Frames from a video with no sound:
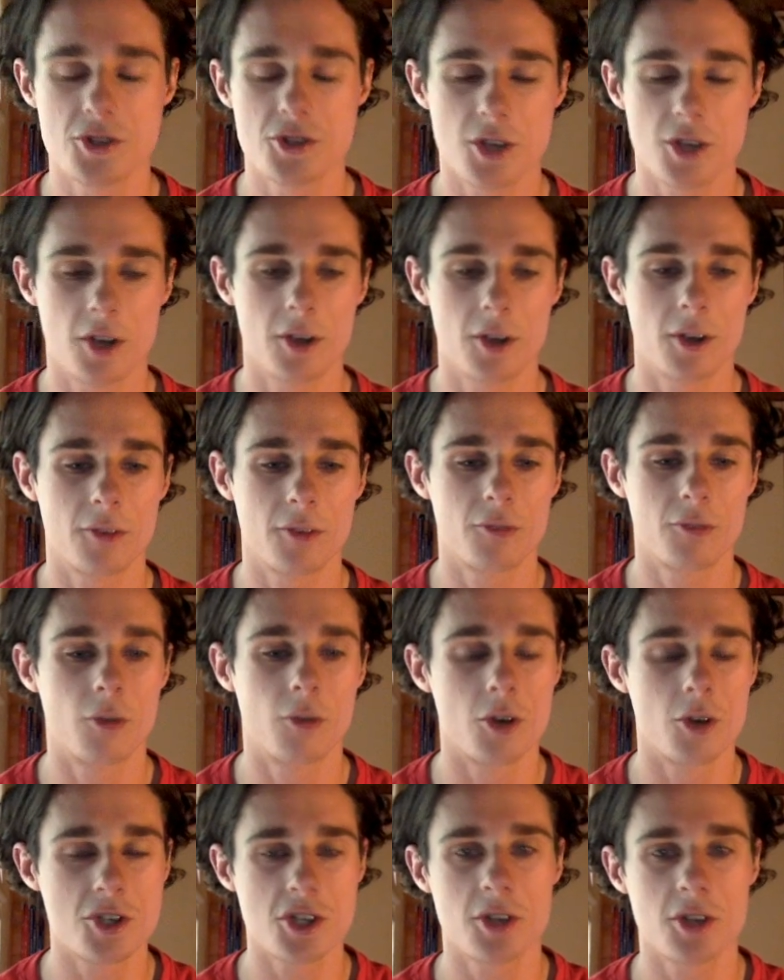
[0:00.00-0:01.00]
So
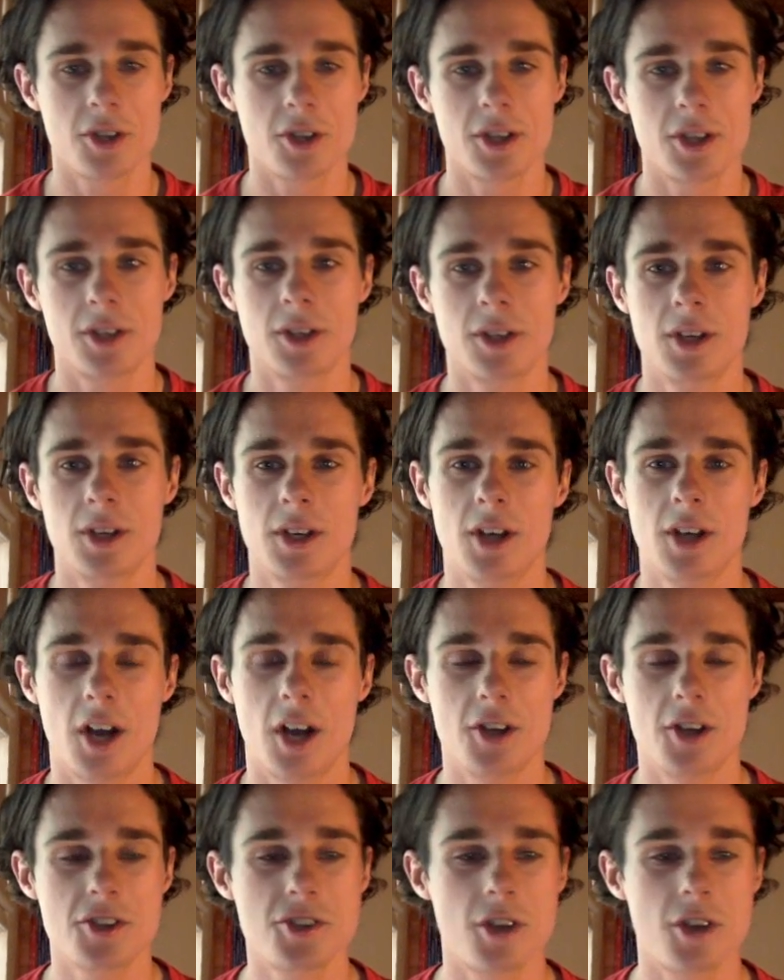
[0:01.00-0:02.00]
unfortunately,
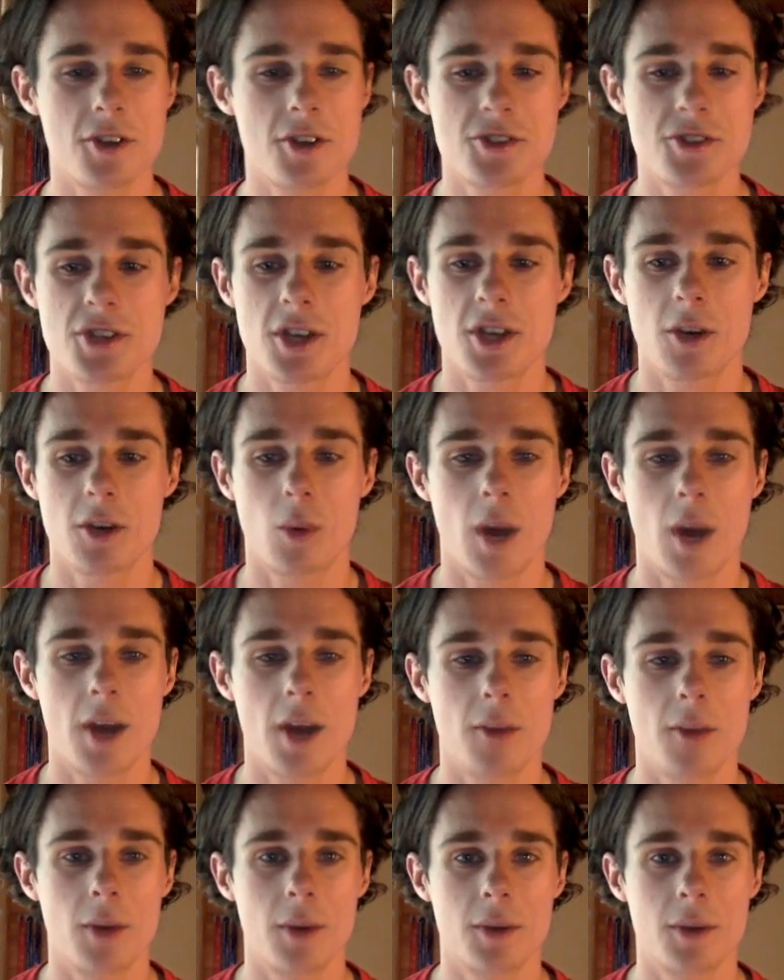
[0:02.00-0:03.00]
I just don't see a
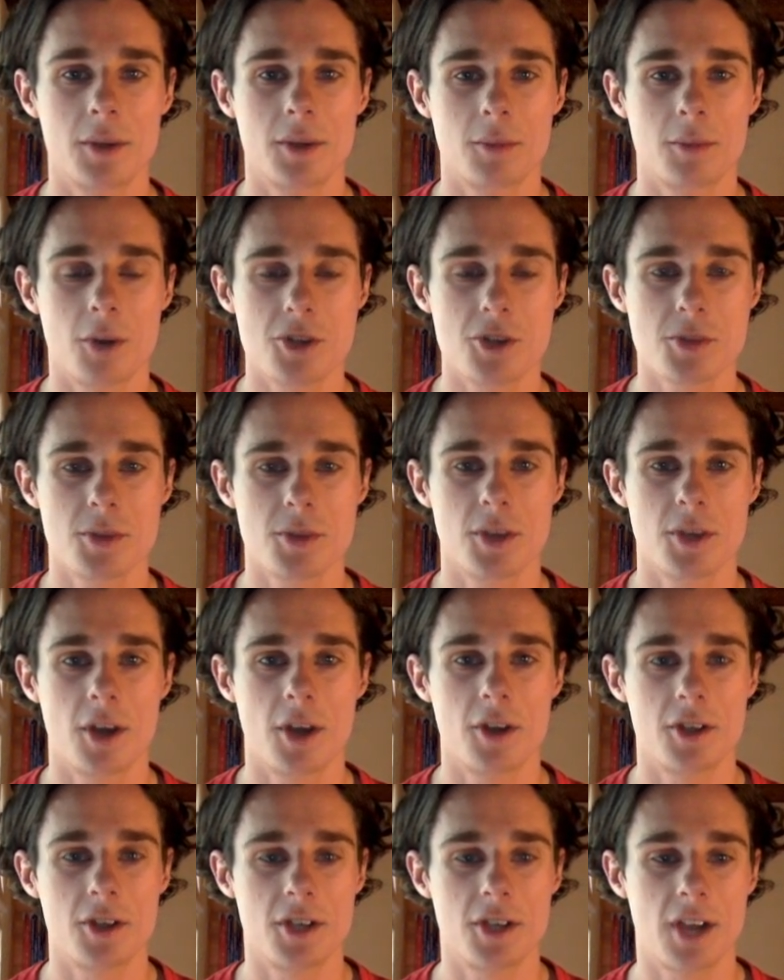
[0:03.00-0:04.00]
way where we can possibly
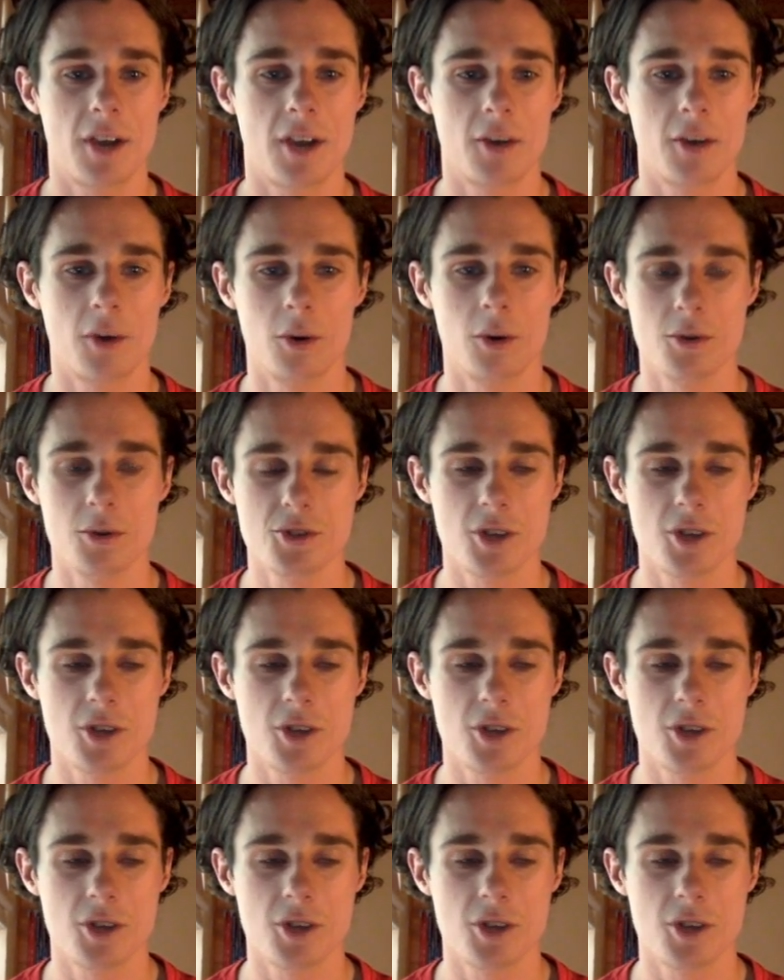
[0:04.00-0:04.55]
go near Aaron Hall.